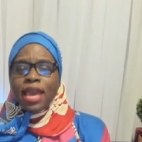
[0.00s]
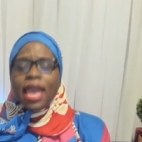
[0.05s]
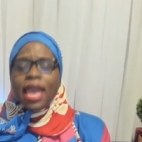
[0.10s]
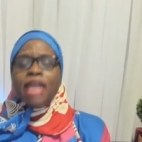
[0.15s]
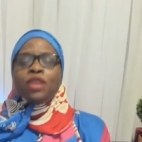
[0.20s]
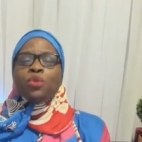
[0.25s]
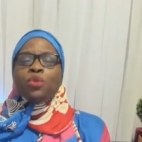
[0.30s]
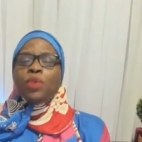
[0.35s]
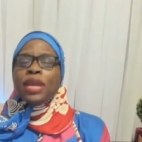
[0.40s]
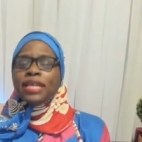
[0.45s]

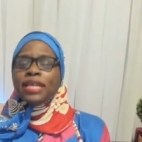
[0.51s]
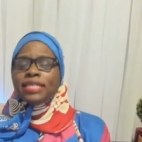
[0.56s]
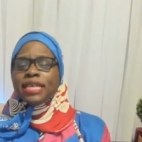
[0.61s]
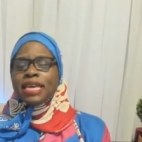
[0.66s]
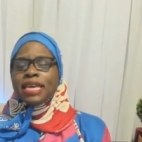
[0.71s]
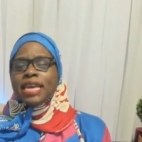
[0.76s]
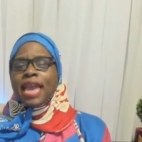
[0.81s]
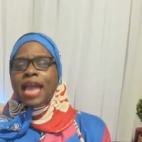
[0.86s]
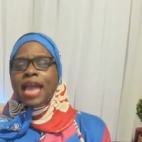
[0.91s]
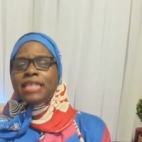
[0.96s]
And the reason
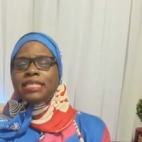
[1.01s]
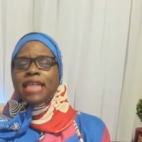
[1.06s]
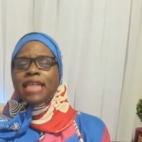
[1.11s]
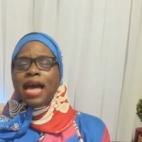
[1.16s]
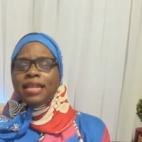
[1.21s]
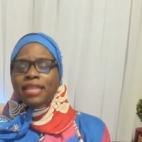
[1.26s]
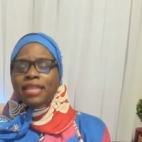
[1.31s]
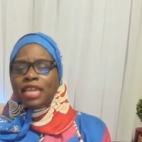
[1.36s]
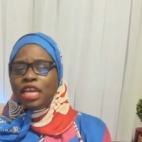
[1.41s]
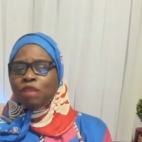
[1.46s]
he has
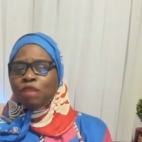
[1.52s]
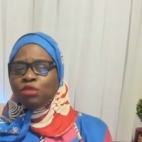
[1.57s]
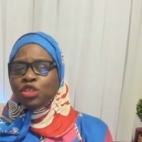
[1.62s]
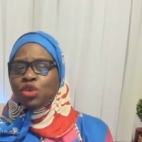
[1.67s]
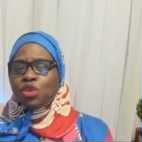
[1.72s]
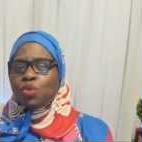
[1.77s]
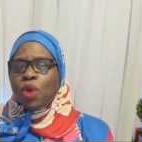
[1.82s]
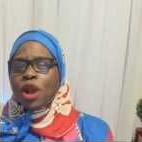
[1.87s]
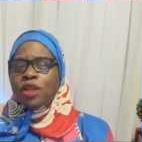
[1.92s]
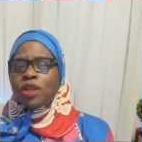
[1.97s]
not deemed
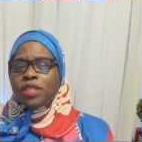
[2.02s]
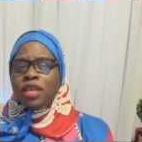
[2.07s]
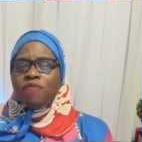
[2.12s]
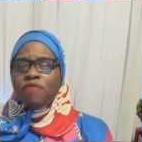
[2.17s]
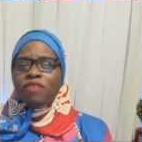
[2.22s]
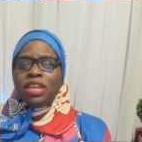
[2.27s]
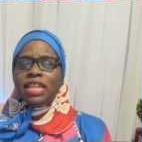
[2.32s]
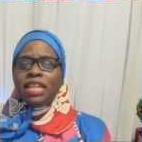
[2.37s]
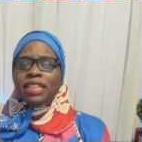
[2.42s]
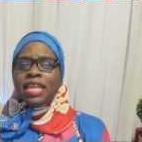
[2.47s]
you worthy of
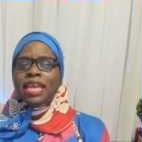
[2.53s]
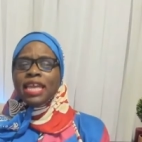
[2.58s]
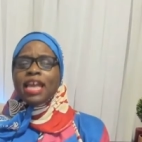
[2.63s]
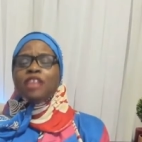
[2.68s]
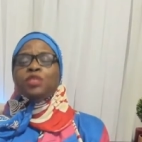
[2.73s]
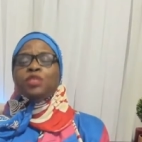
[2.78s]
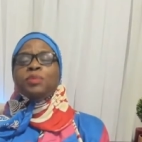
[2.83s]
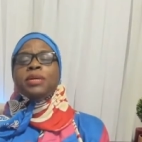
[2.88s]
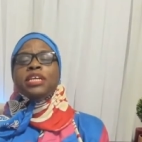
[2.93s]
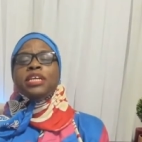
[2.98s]
anything
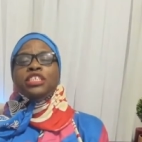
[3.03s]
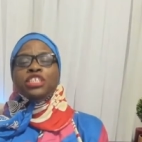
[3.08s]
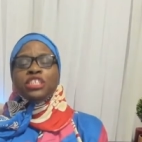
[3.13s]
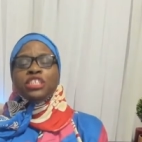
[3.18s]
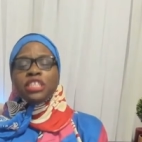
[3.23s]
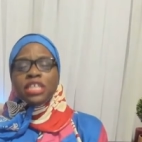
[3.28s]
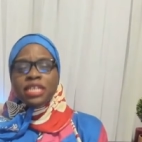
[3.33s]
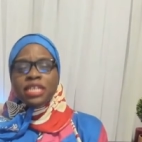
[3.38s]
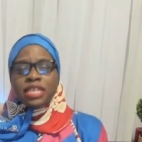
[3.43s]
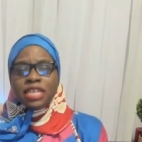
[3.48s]
else because you
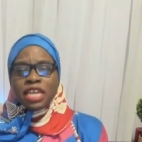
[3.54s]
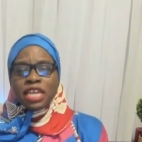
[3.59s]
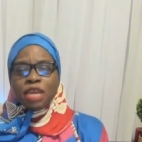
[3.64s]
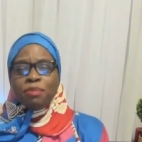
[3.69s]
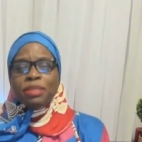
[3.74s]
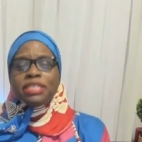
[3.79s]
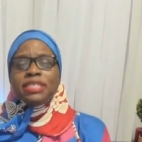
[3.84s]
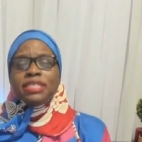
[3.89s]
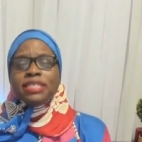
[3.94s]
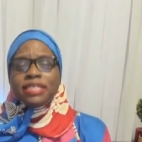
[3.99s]
didn't deem
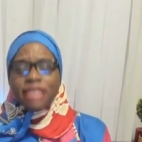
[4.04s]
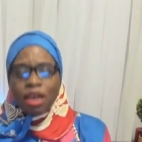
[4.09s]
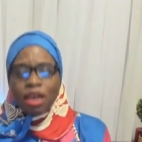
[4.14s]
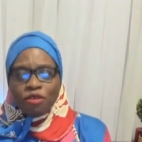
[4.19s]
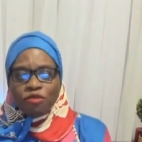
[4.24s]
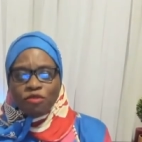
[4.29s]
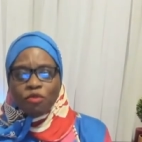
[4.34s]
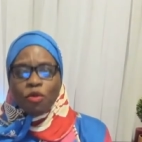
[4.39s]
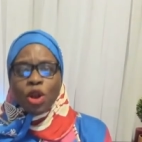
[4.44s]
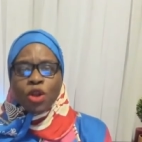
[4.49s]

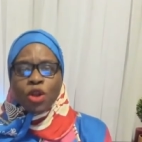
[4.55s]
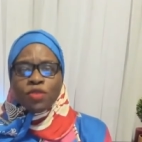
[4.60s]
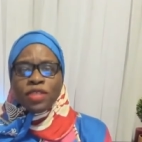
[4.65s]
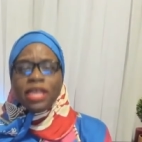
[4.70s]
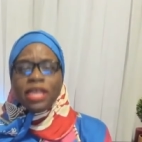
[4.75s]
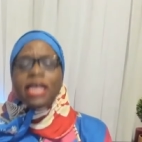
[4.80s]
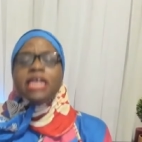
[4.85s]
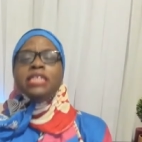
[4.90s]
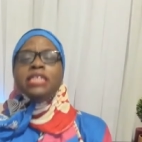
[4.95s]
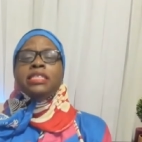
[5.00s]
yourself
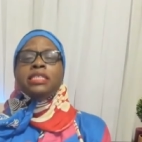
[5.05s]
worthy